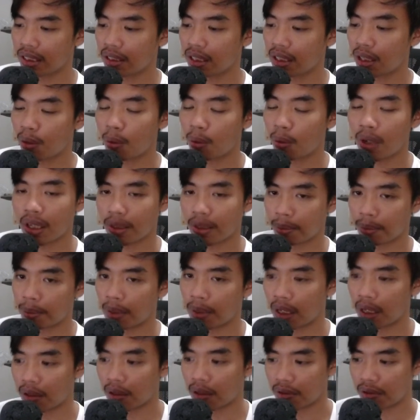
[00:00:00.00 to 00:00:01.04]
quite
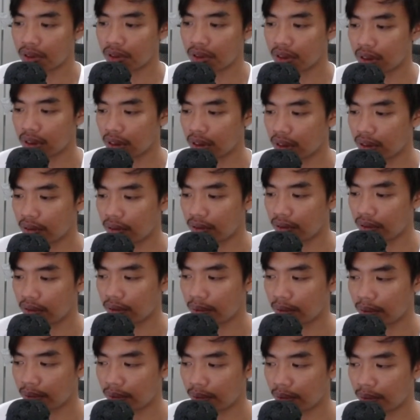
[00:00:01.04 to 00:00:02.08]
powerful
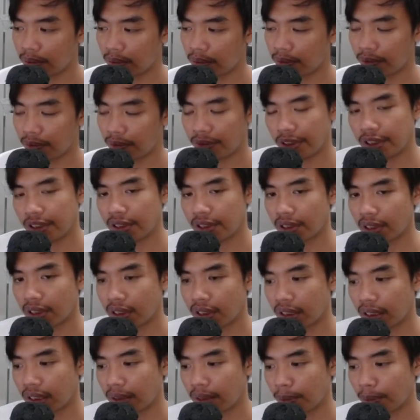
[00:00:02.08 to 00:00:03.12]
feature
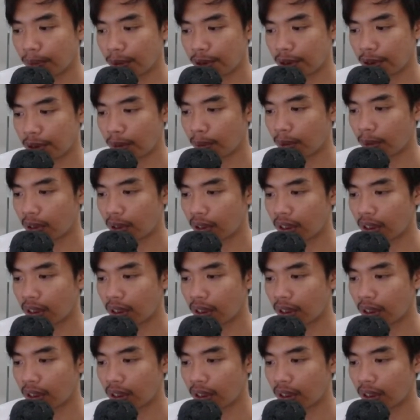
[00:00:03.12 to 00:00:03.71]
in Motionboard,